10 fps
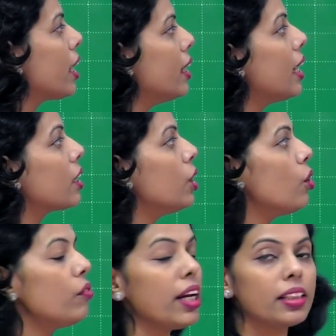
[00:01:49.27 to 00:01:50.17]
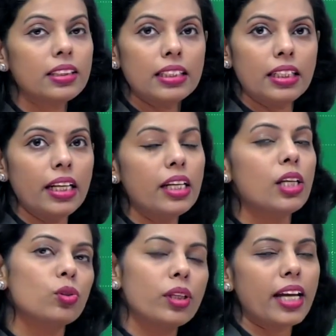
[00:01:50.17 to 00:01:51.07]
conductor of electricity,
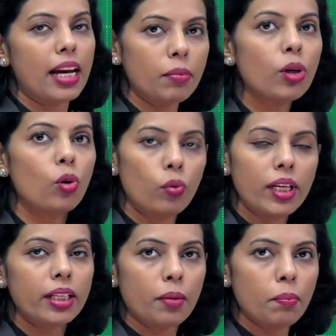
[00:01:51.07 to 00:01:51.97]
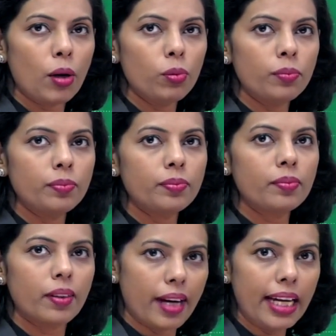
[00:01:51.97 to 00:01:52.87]
so it can be covalent compound,
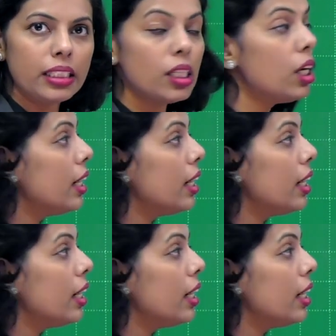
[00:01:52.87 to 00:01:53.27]
right?